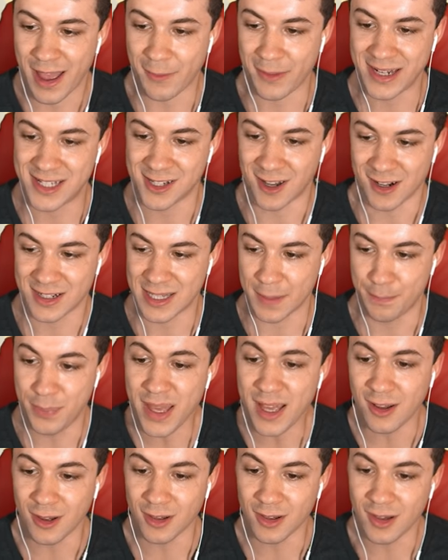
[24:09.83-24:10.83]
and we talk to
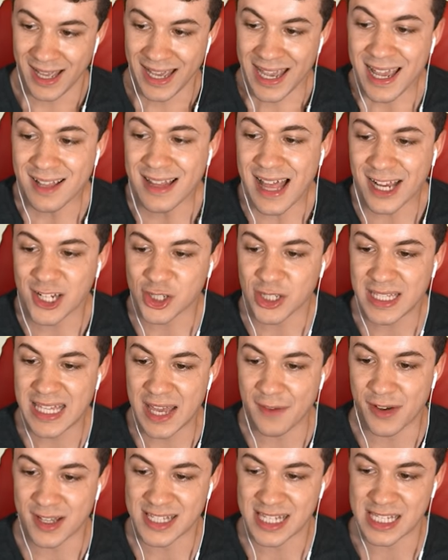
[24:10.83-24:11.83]
Bill, he'll actually
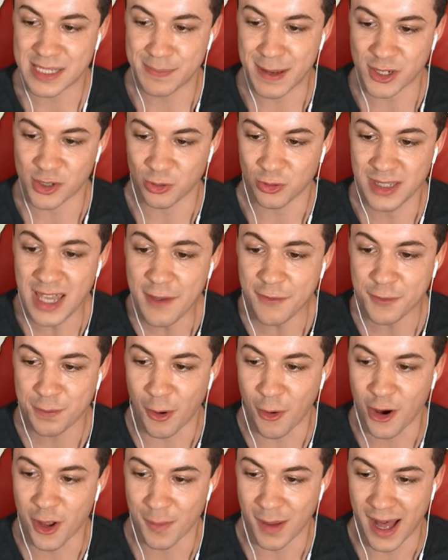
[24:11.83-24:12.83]
give us a special gift
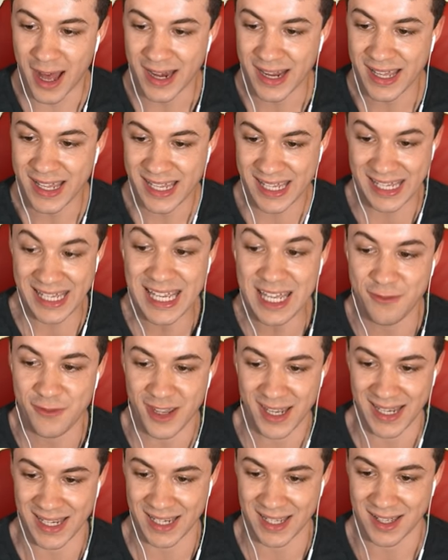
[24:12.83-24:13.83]
Pokemon,
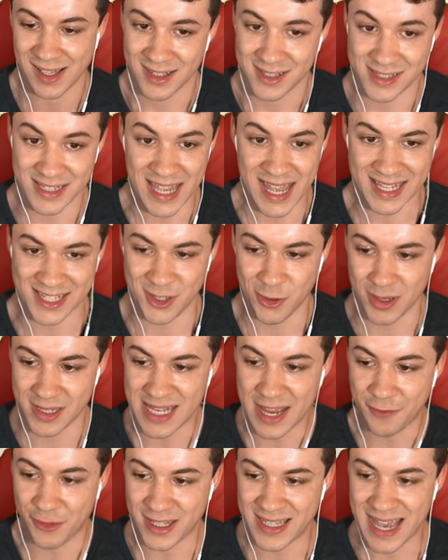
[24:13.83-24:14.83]
Eevee. So yes, you could
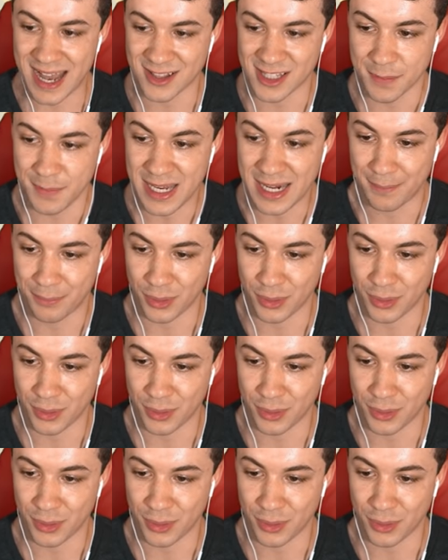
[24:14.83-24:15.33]
definitely count on me to